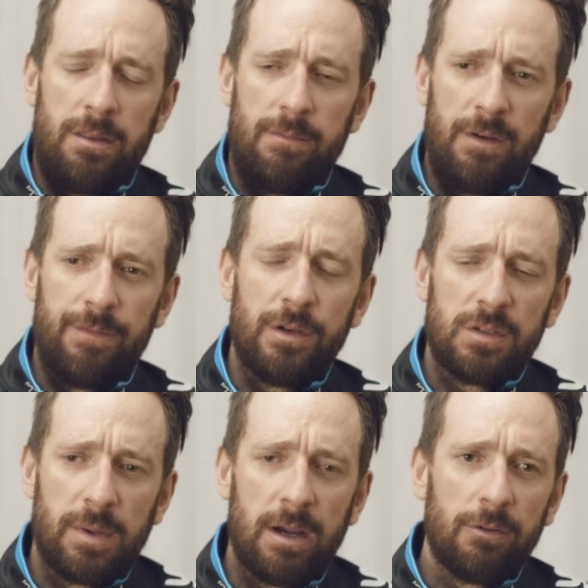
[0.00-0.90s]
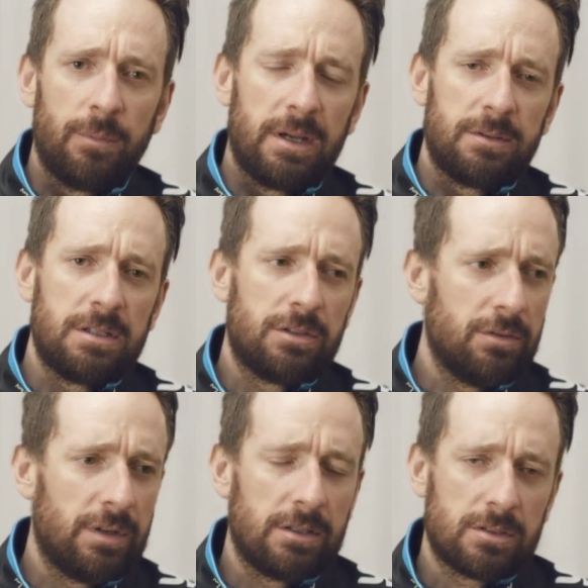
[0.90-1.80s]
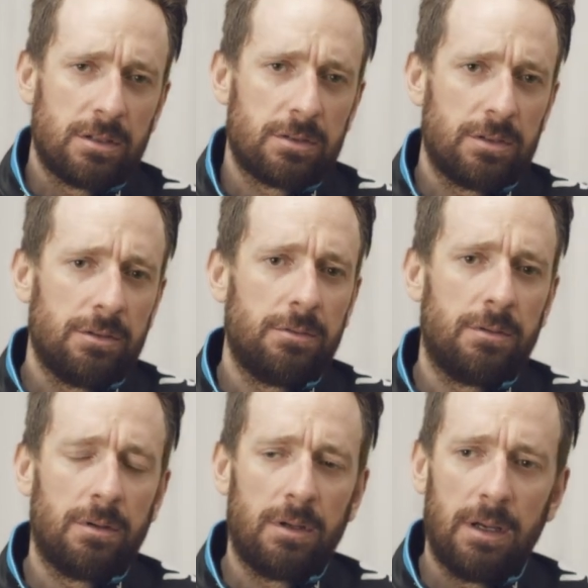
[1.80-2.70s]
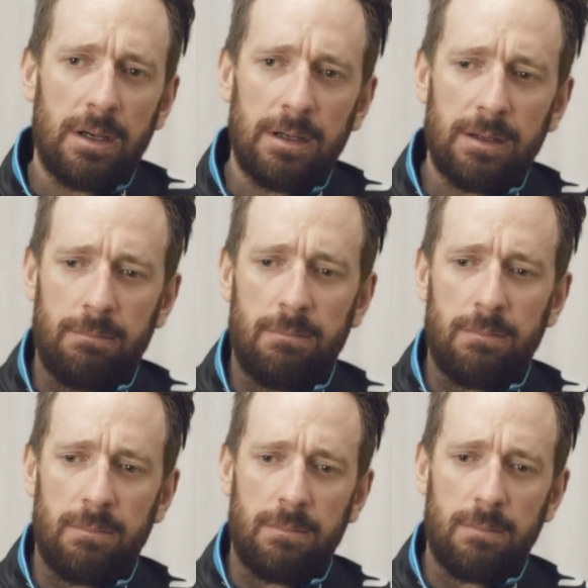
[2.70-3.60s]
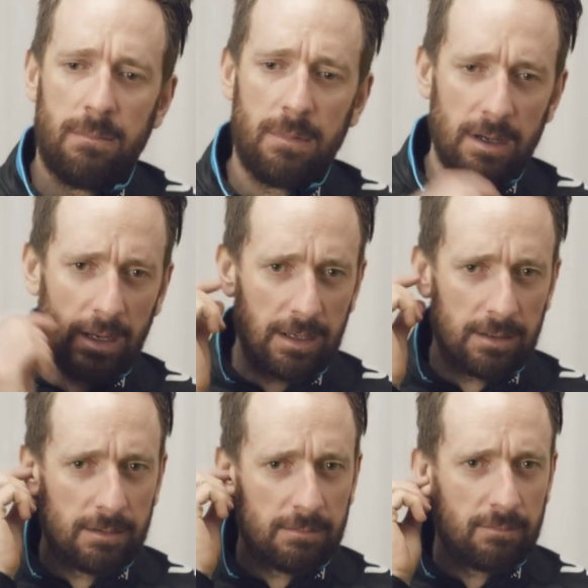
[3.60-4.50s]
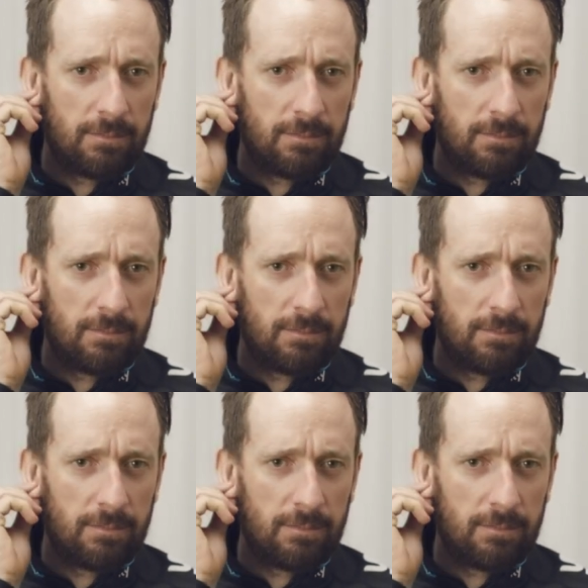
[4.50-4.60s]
my first Paris-Roubaix was in 2002, and